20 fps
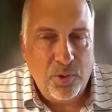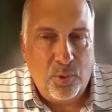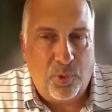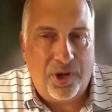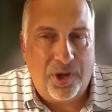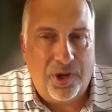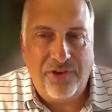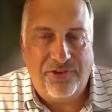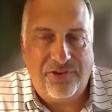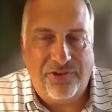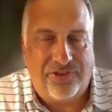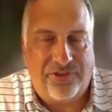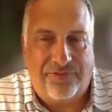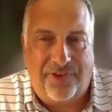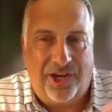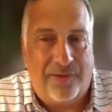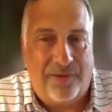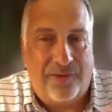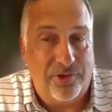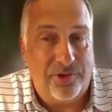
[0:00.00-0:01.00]
Where is this
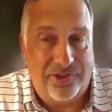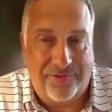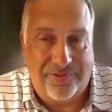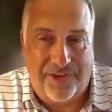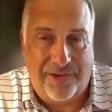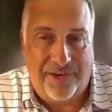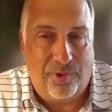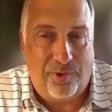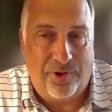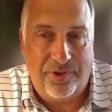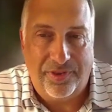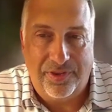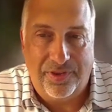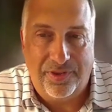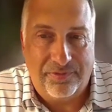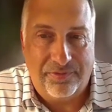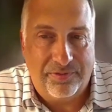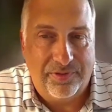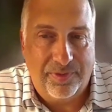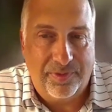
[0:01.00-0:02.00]
available? Is it available on
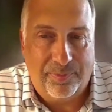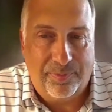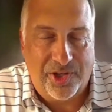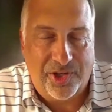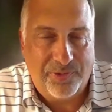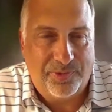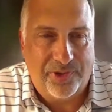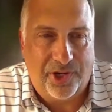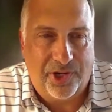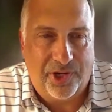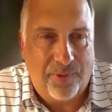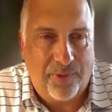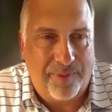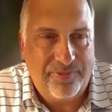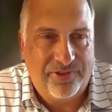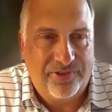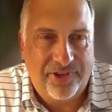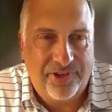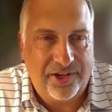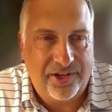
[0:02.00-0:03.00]
the Presbytery
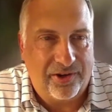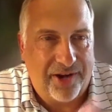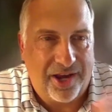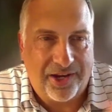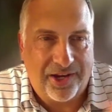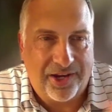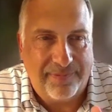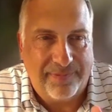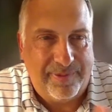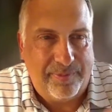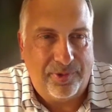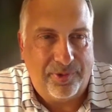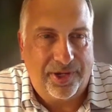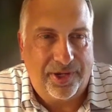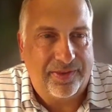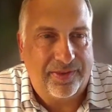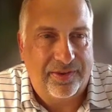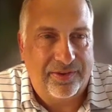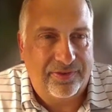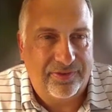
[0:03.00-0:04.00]
website, or how can people
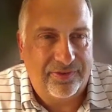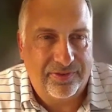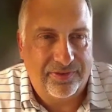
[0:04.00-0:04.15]
get this?